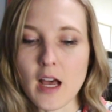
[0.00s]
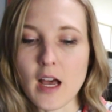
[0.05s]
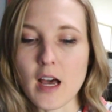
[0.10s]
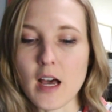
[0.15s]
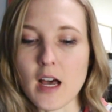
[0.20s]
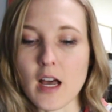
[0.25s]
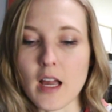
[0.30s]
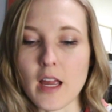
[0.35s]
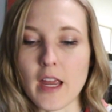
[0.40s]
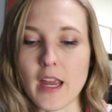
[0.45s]

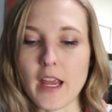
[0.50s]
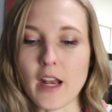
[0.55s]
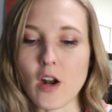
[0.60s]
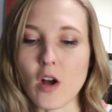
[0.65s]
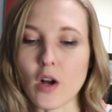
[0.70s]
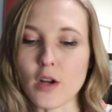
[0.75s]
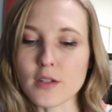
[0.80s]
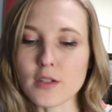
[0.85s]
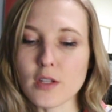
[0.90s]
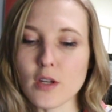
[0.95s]
It
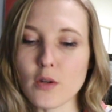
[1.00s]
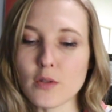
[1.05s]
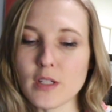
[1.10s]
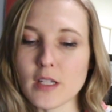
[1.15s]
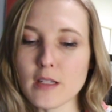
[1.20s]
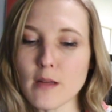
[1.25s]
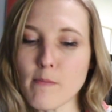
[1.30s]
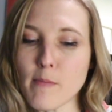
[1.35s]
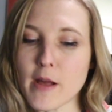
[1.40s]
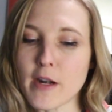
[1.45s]
also
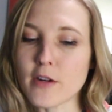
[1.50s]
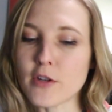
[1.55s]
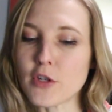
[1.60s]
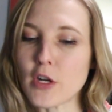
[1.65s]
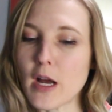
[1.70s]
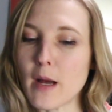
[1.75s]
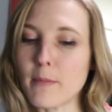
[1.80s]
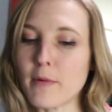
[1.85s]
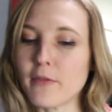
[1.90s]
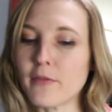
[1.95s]
does a better
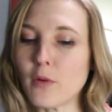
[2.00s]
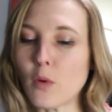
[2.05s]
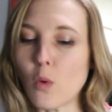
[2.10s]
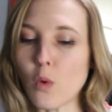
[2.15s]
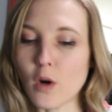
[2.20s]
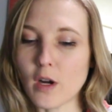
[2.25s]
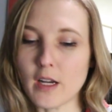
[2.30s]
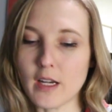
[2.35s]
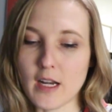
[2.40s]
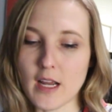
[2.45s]
job of
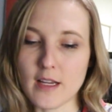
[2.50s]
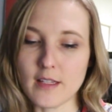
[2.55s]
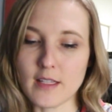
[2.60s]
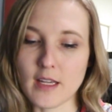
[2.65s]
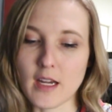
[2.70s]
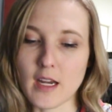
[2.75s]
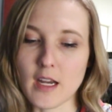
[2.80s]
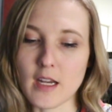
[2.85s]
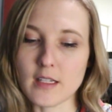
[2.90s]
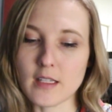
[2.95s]

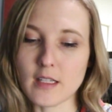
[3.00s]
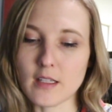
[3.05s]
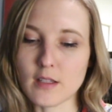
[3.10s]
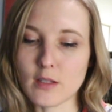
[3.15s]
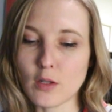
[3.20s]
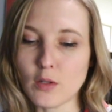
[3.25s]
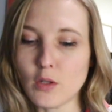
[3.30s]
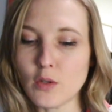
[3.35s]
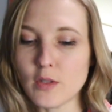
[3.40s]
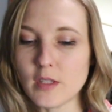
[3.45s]
organizing it.
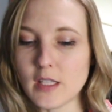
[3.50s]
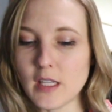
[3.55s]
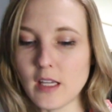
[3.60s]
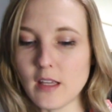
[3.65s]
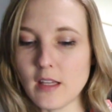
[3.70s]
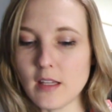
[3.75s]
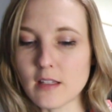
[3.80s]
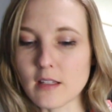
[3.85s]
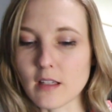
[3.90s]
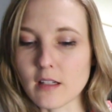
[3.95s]
So you see
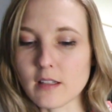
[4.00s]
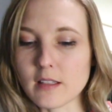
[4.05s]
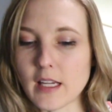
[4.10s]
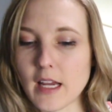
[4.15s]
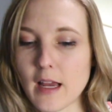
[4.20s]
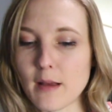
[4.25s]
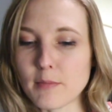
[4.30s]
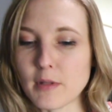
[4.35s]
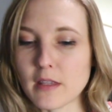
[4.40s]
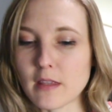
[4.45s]
these little
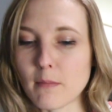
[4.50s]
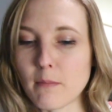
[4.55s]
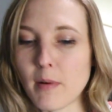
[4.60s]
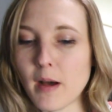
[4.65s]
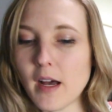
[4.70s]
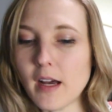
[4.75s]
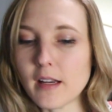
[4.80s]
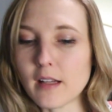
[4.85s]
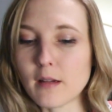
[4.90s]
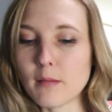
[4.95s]
tabs at the
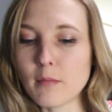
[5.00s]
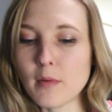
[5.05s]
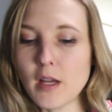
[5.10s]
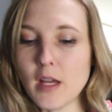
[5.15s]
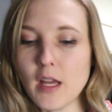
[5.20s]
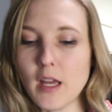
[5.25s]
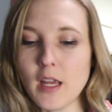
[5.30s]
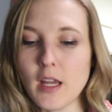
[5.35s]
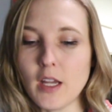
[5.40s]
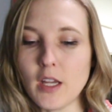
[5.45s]
bottom.
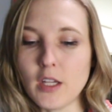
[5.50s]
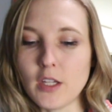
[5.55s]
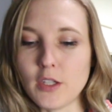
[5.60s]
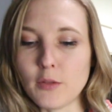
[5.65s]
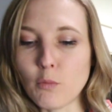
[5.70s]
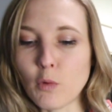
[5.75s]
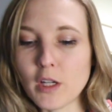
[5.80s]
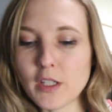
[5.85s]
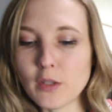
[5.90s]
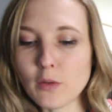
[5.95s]

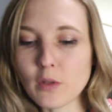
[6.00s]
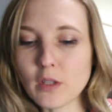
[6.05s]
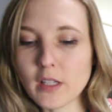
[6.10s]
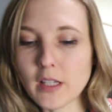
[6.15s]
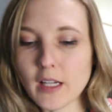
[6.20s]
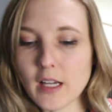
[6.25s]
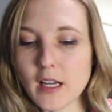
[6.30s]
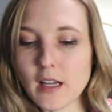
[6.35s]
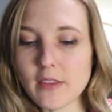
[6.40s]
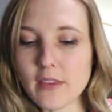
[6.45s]
When you
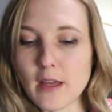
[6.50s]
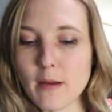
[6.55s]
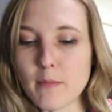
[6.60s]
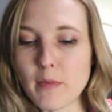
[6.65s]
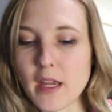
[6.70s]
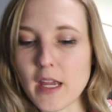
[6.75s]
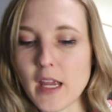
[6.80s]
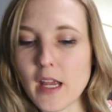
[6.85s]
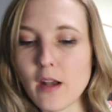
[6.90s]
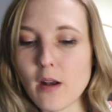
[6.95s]
click on
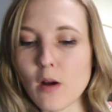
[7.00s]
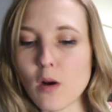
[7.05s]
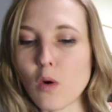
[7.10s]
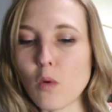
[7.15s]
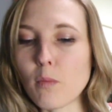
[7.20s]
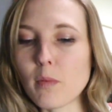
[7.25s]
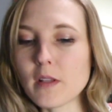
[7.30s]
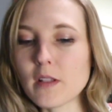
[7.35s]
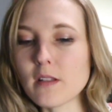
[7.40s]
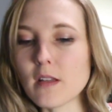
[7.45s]
them, it
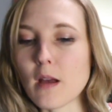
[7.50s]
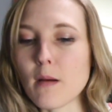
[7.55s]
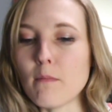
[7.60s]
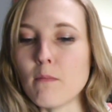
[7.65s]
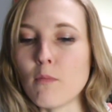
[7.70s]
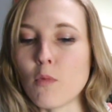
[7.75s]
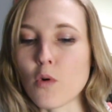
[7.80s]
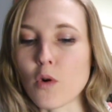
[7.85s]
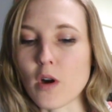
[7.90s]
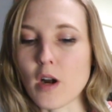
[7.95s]
opens up
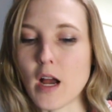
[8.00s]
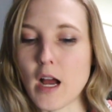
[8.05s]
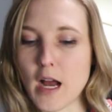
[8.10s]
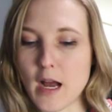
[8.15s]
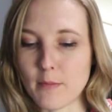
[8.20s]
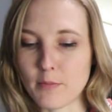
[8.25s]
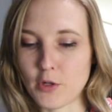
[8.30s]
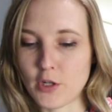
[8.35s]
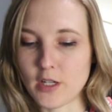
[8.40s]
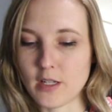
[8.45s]
more
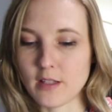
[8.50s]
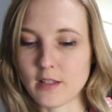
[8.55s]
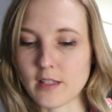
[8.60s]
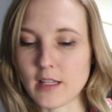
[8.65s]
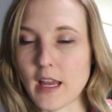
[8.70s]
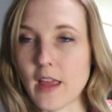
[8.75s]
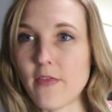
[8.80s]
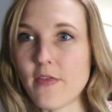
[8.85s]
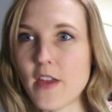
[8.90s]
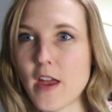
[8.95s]

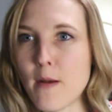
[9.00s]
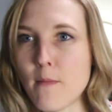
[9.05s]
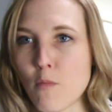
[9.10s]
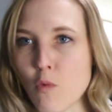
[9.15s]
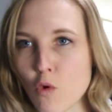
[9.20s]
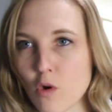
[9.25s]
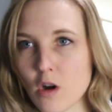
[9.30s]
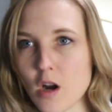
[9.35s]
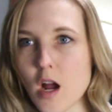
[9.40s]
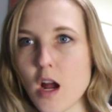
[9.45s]
options and then
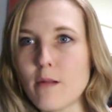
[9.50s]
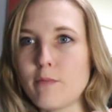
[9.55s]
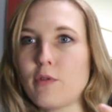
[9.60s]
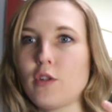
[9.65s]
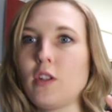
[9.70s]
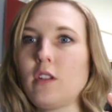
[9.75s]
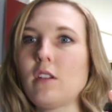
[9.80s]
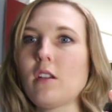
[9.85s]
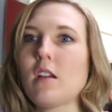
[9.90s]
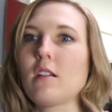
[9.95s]
more
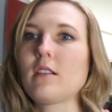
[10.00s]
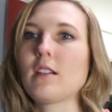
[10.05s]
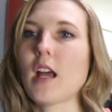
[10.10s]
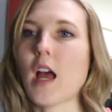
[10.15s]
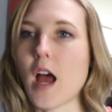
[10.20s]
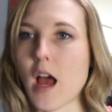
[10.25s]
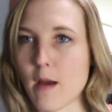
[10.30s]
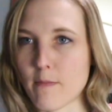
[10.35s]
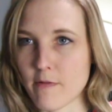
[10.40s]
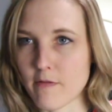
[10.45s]
options on
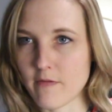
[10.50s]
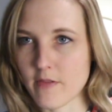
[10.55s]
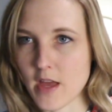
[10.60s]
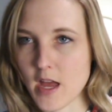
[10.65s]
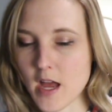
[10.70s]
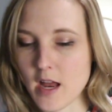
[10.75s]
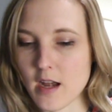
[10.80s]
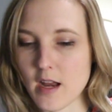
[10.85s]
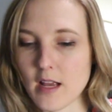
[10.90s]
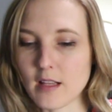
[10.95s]
top of that.